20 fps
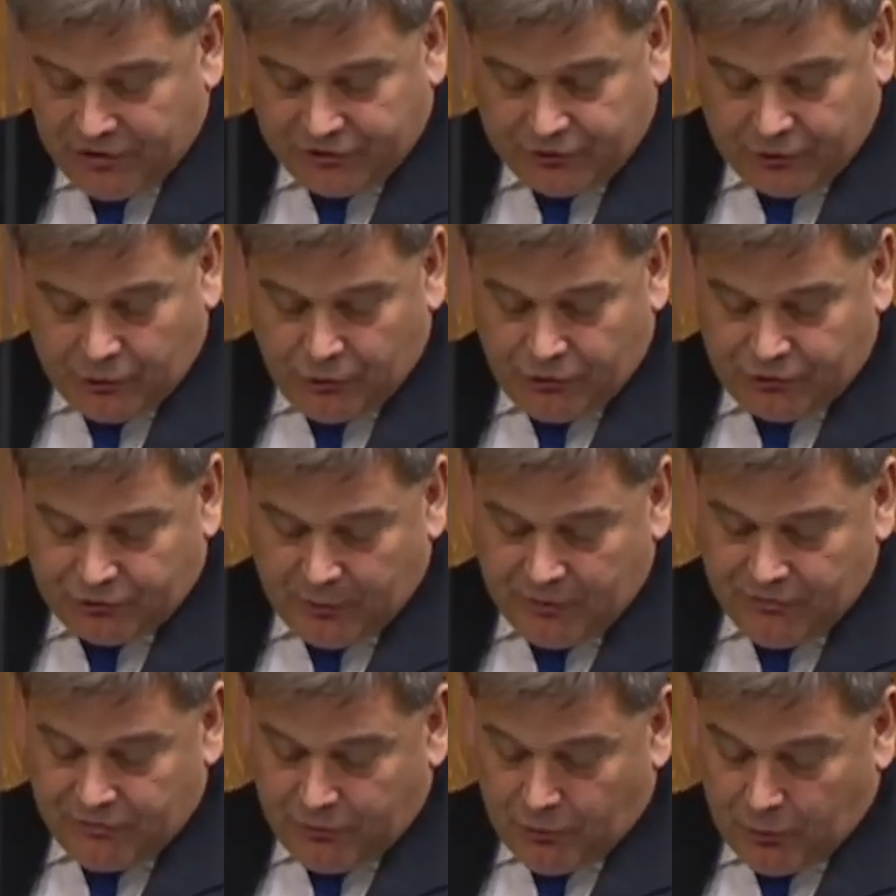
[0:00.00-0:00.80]
schools
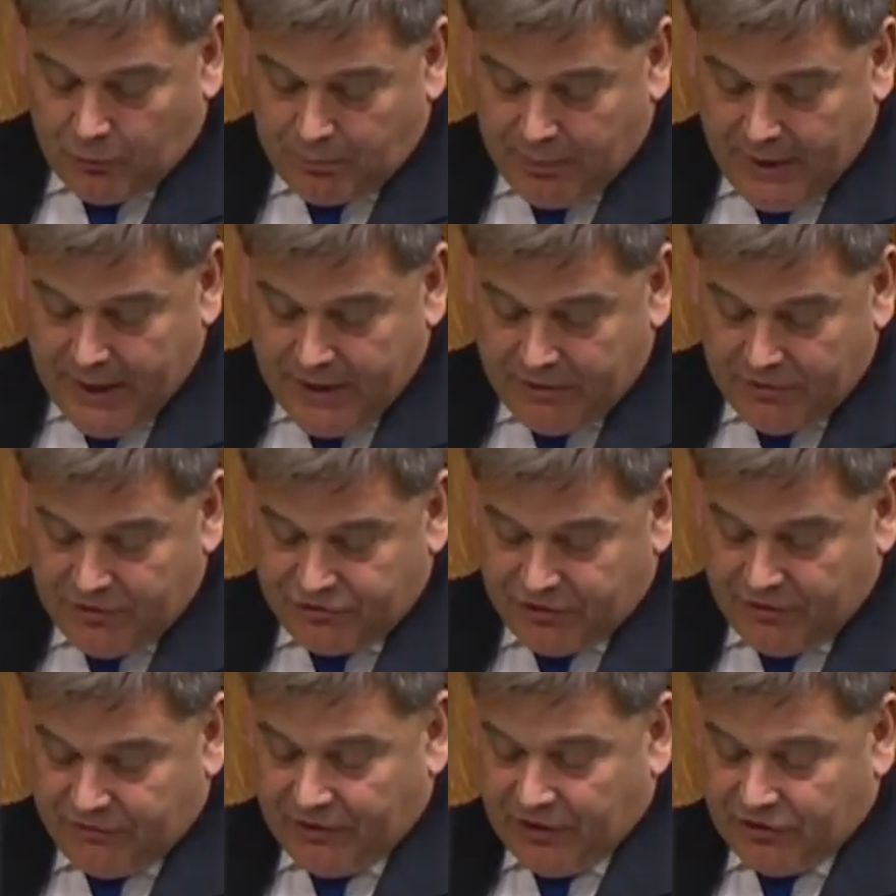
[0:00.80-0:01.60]
to inform
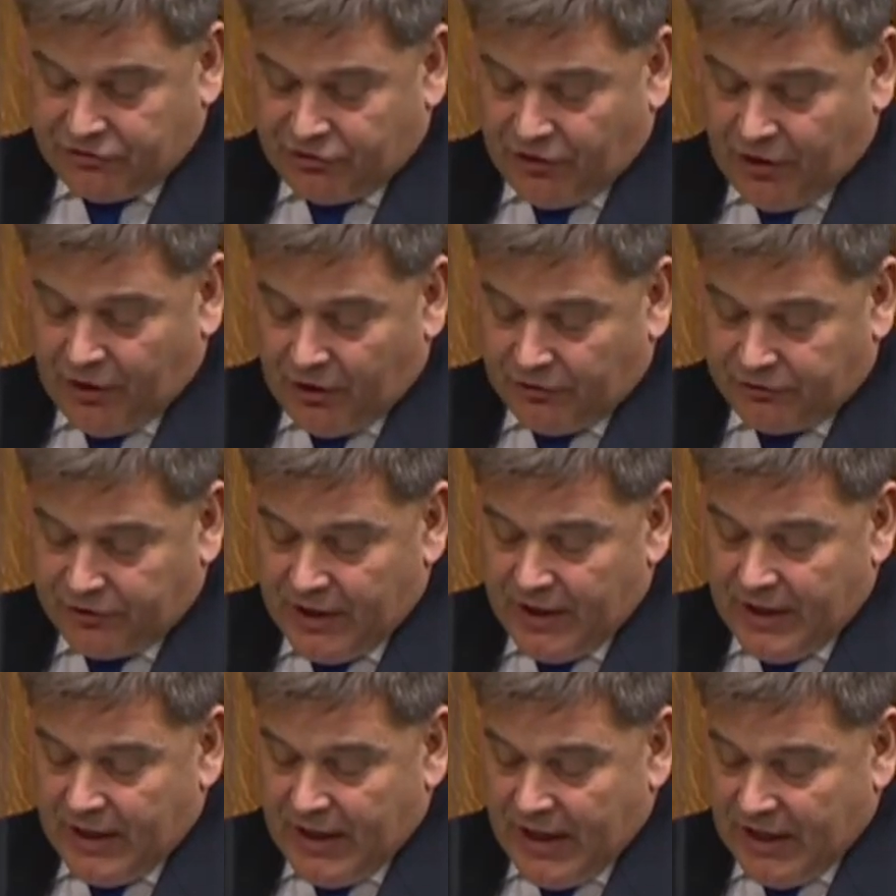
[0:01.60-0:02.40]
parents if their child
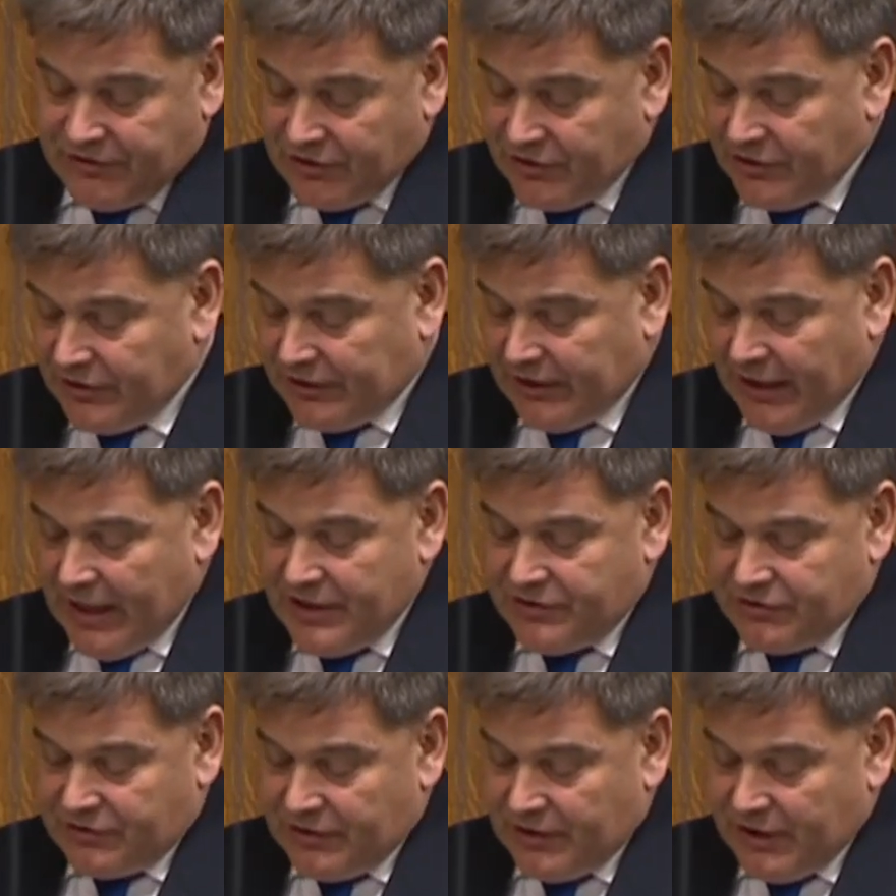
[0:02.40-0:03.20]
has
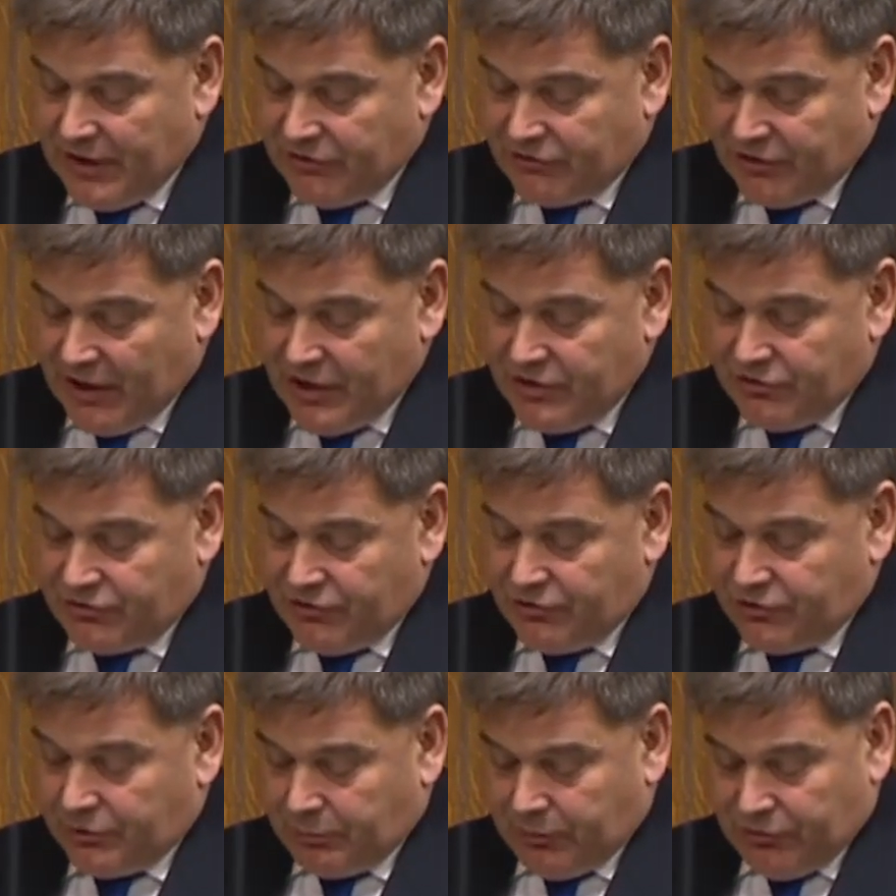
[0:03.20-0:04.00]
indicated an
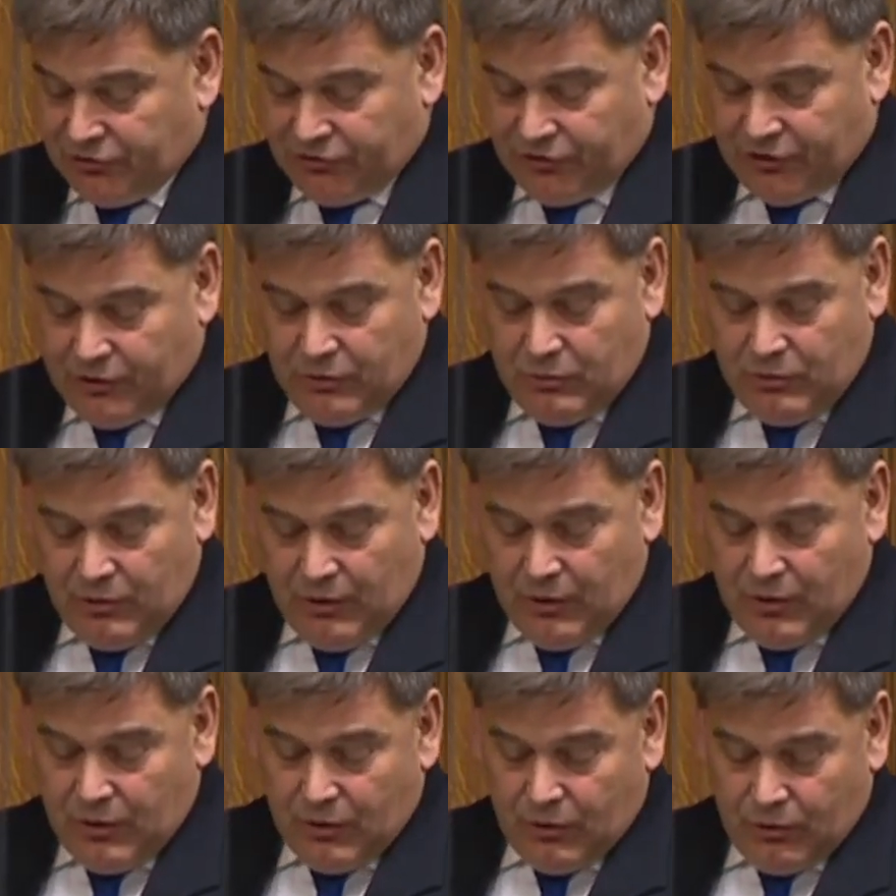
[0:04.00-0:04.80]
intention to pursue
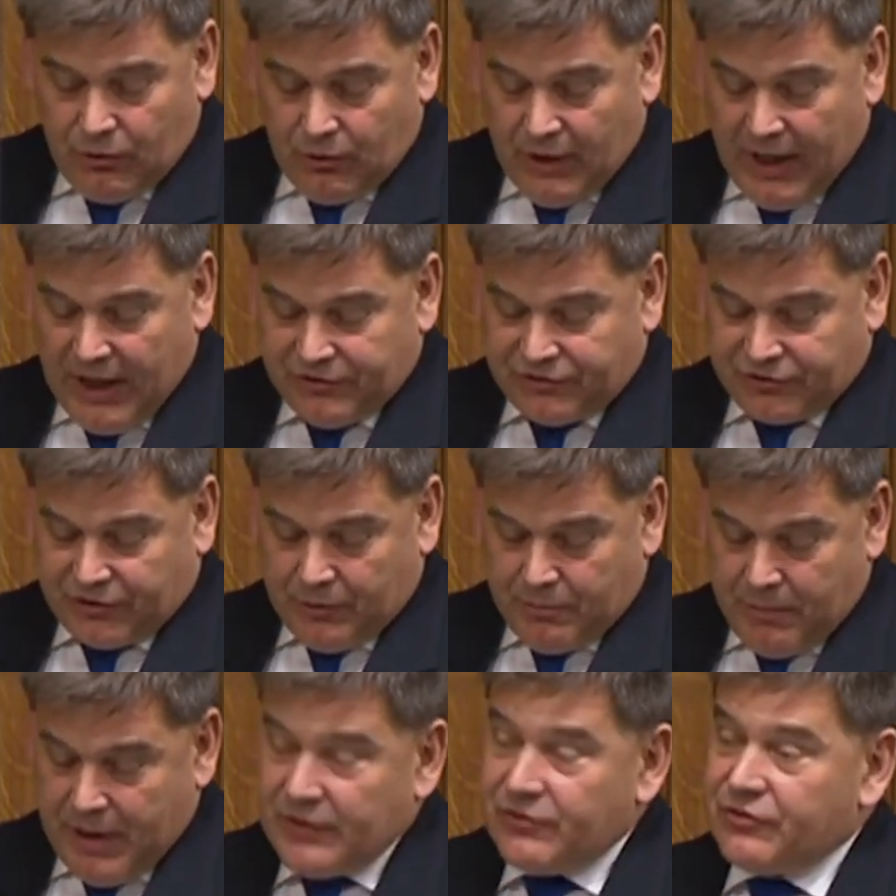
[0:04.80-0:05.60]
or has
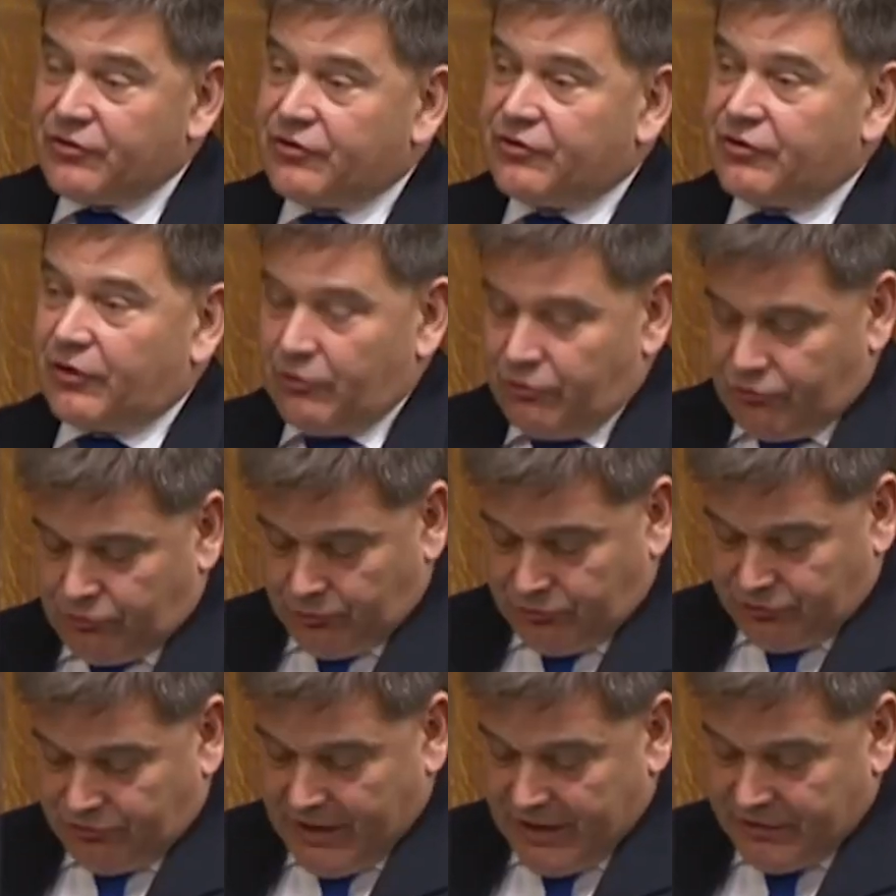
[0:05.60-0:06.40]
commenced
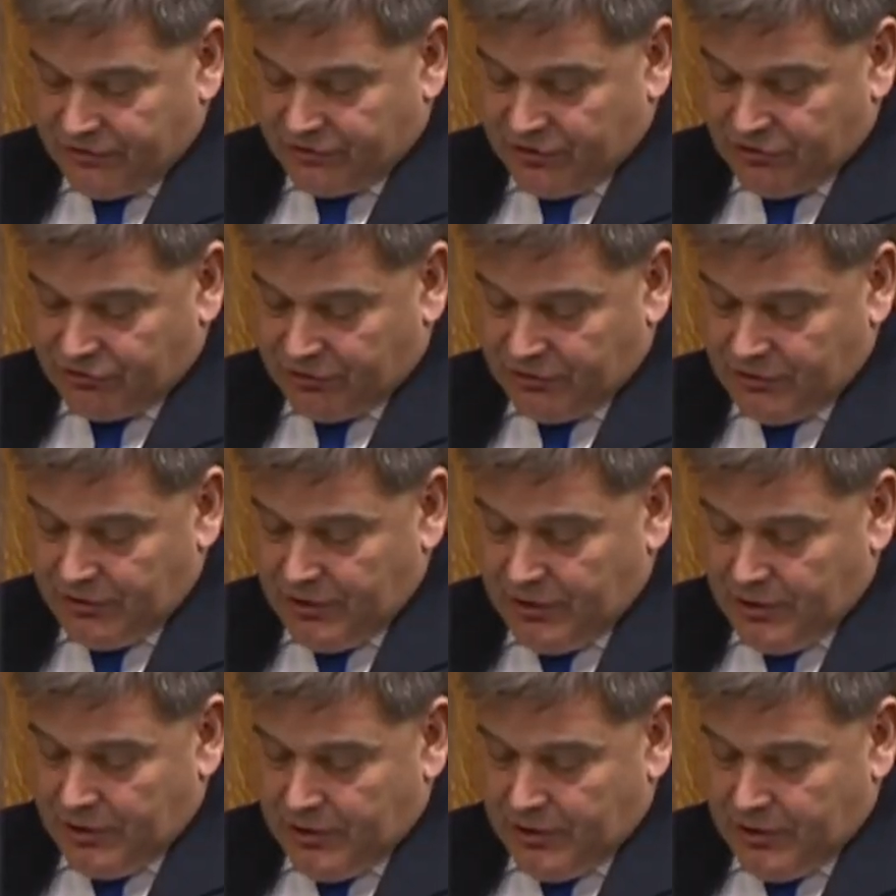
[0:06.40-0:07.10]
social transition,